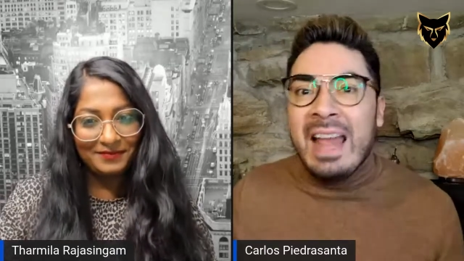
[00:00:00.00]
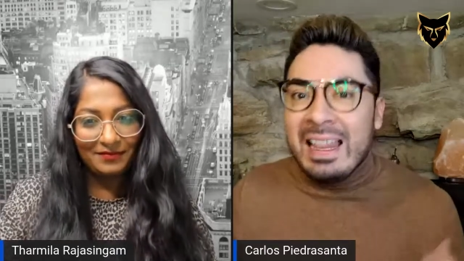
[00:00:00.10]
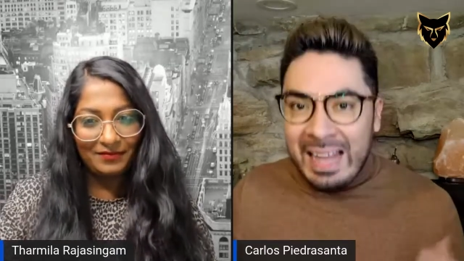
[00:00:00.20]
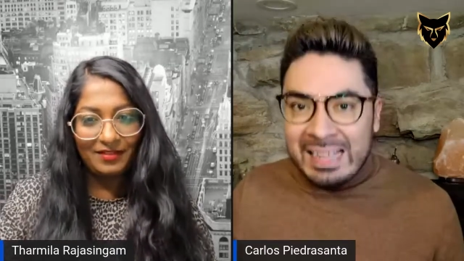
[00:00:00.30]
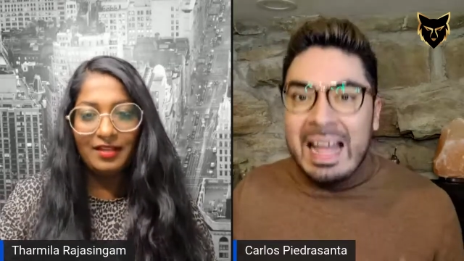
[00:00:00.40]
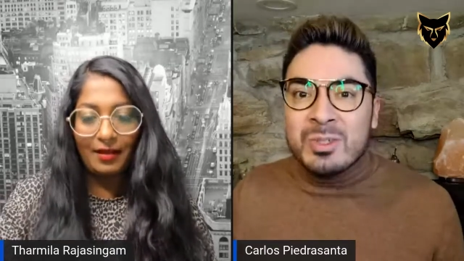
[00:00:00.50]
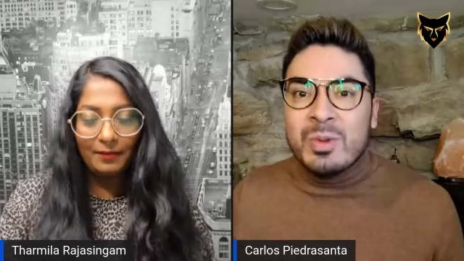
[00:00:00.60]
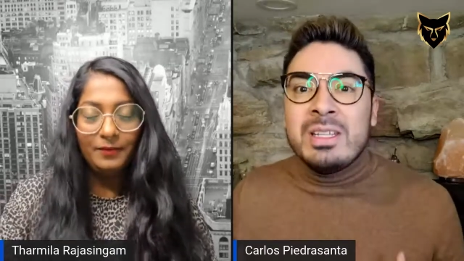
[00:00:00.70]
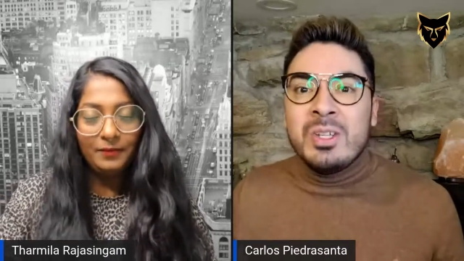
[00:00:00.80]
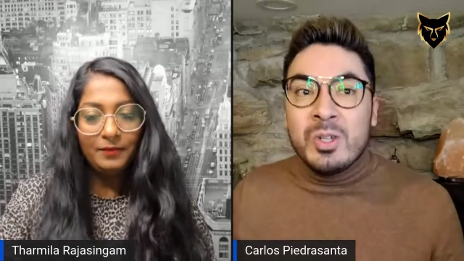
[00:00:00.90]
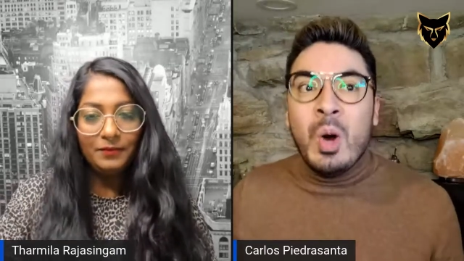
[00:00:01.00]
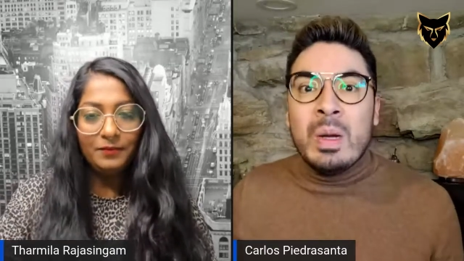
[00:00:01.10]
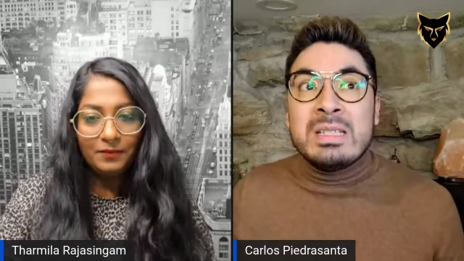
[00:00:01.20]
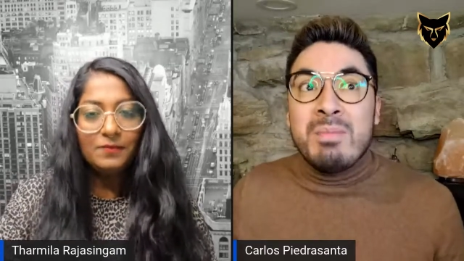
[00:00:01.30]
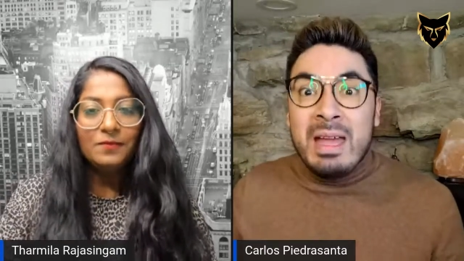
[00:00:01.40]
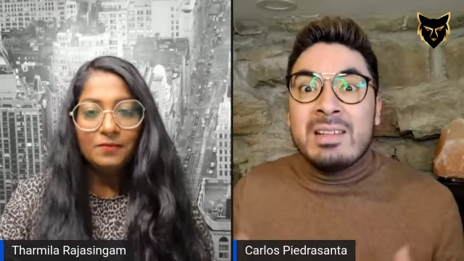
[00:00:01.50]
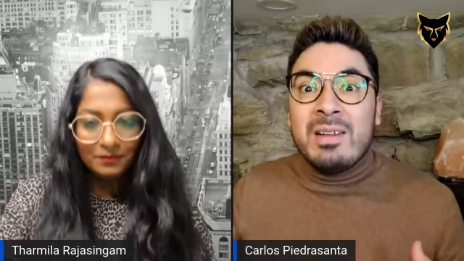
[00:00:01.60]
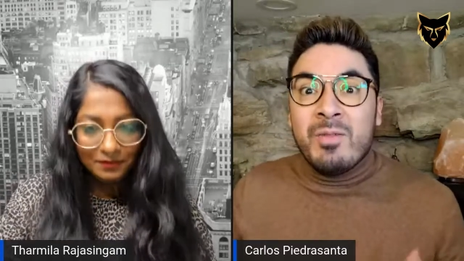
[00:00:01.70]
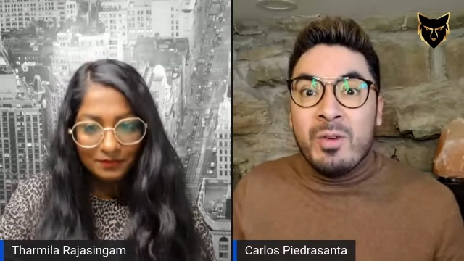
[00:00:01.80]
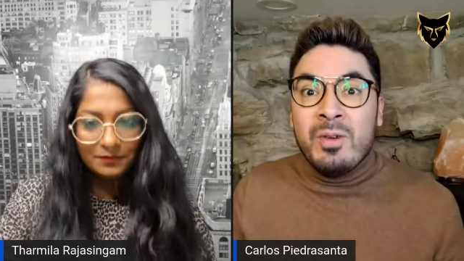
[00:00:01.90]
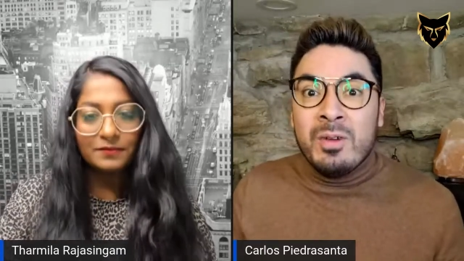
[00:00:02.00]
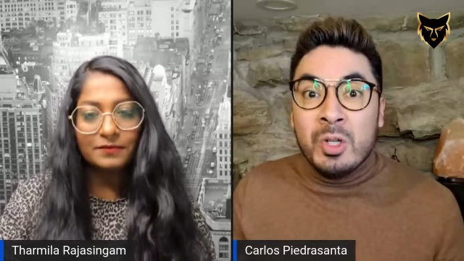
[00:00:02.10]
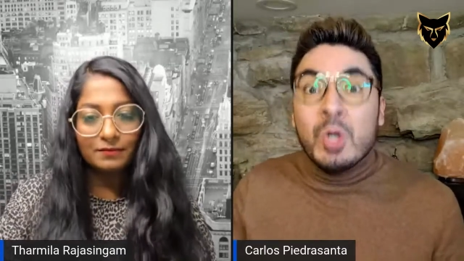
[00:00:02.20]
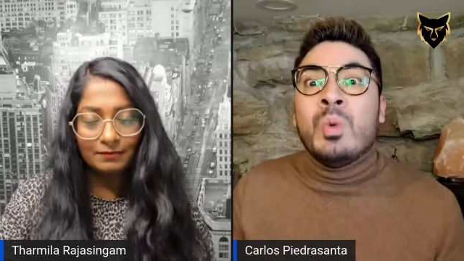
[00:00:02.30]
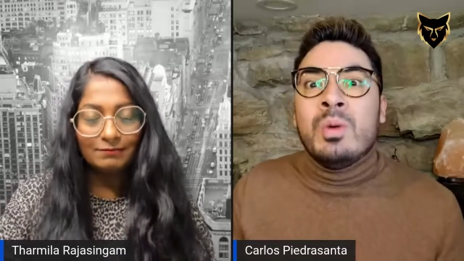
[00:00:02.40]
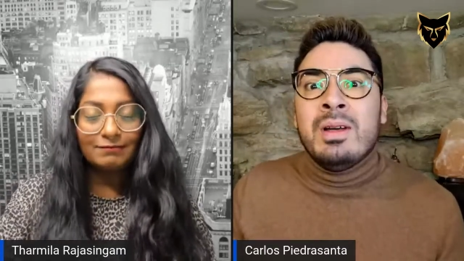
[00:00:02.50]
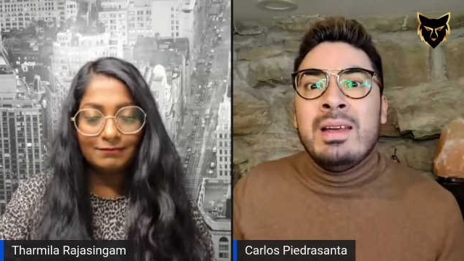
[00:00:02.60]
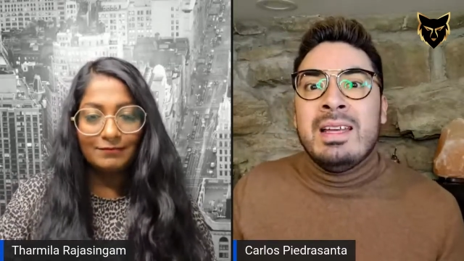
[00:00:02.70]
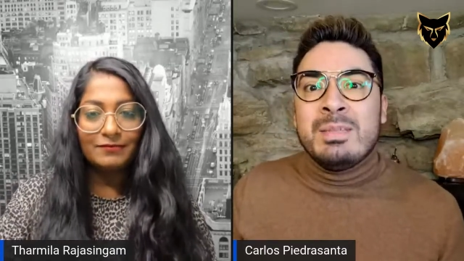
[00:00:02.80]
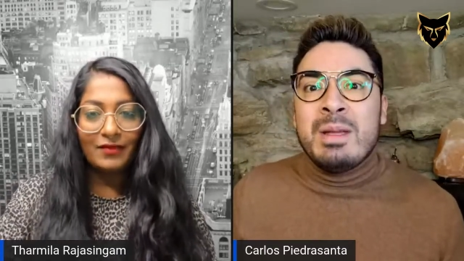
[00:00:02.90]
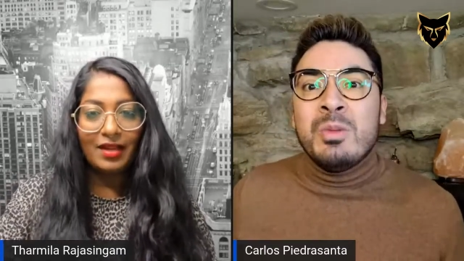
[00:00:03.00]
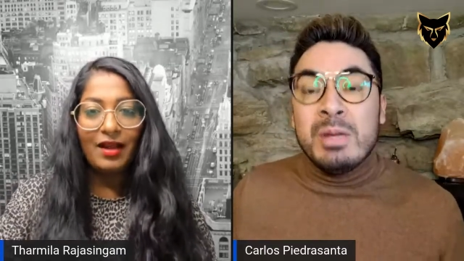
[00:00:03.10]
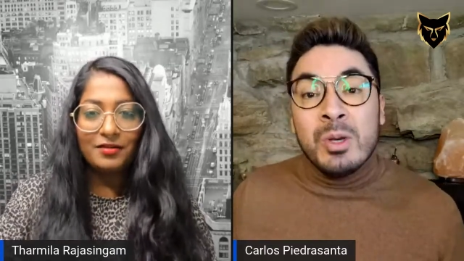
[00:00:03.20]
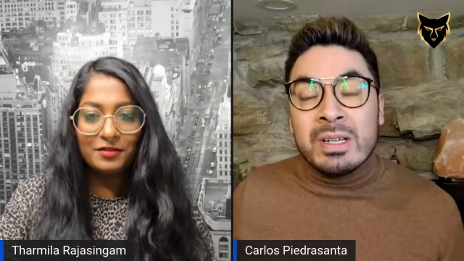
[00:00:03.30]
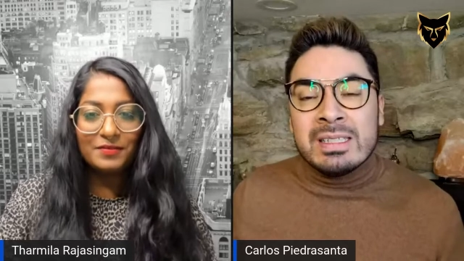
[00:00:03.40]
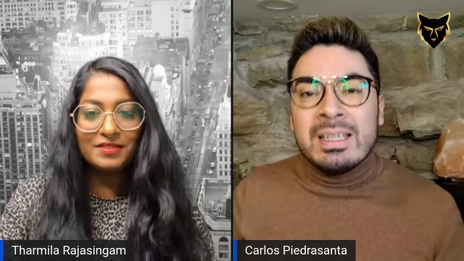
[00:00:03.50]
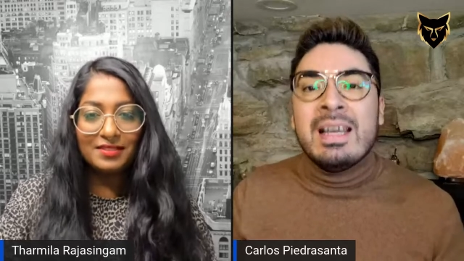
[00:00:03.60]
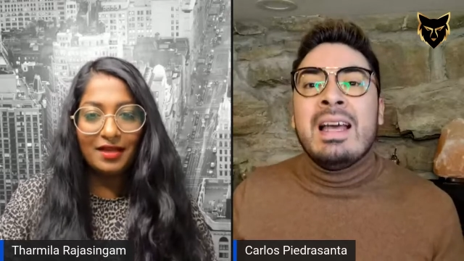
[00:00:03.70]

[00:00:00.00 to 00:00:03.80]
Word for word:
Speaker 1: That like that's when you know it's meant for you. It's meant to be yours.